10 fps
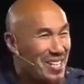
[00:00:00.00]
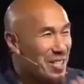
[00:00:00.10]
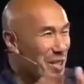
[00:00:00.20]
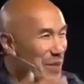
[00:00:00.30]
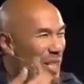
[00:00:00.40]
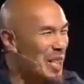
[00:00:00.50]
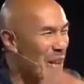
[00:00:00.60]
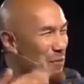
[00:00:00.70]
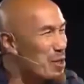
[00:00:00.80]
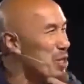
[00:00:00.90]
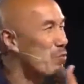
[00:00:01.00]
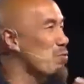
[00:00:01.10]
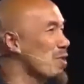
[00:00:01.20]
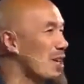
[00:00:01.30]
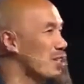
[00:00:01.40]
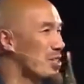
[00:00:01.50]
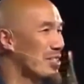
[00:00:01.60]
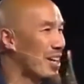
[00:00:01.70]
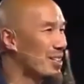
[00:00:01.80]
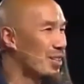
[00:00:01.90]
they're going to be lovers of pleasure,
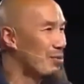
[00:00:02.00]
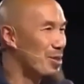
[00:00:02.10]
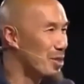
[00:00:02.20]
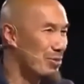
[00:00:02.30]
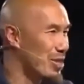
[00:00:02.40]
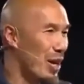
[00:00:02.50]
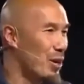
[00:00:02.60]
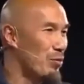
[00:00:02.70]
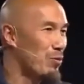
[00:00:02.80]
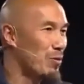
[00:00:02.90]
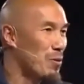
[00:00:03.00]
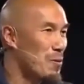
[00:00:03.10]
not lovers of self.